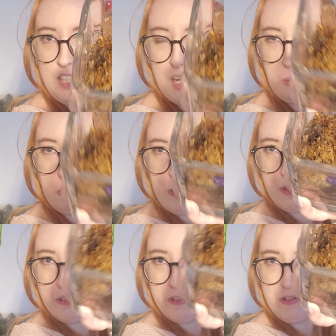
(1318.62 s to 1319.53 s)
elbow
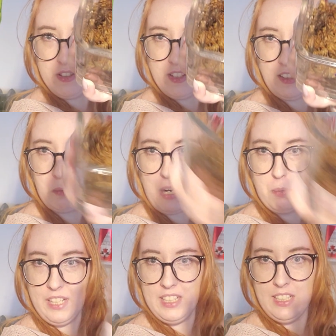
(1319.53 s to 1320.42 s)
nodes that are
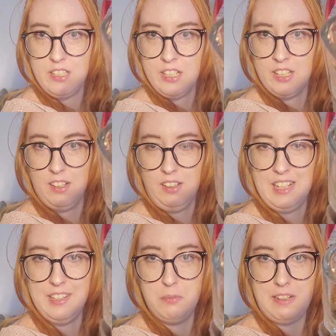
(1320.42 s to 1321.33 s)
propagating in here. A
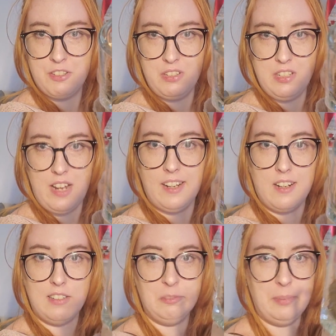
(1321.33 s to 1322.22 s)
lot of them actually died
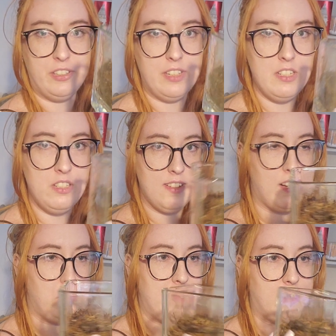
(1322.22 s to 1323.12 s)
off, but there
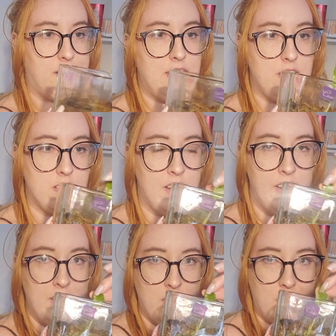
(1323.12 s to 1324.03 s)
some, and there is,
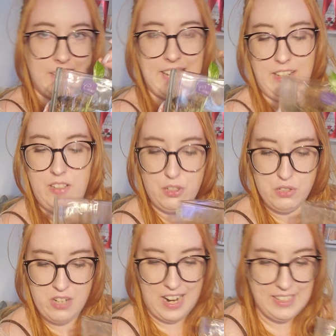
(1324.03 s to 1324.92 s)
again,
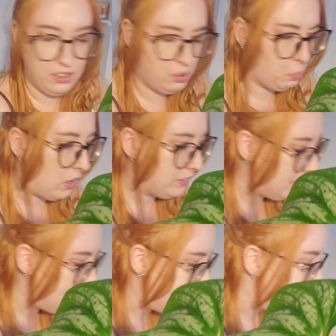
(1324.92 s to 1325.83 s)
those tiny little
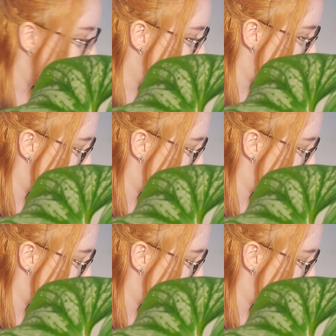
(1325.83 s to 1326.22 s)
wonky leaves.